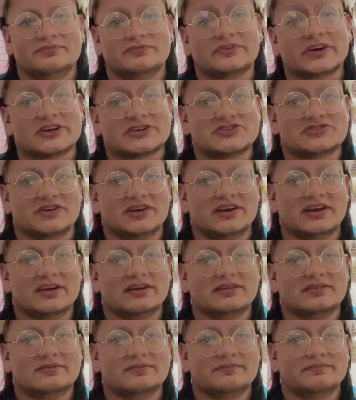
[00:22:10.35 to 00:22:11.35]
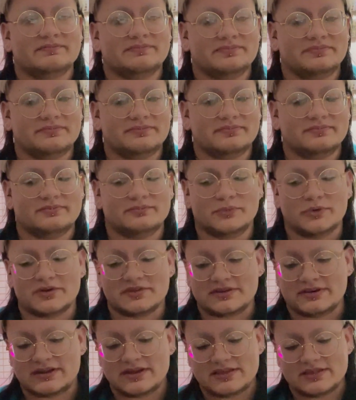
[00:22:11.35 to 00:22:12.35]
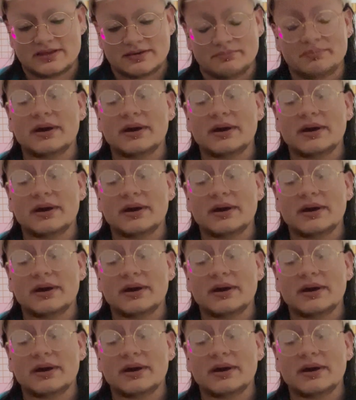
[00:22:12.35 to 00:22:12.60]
frustrating more than anything.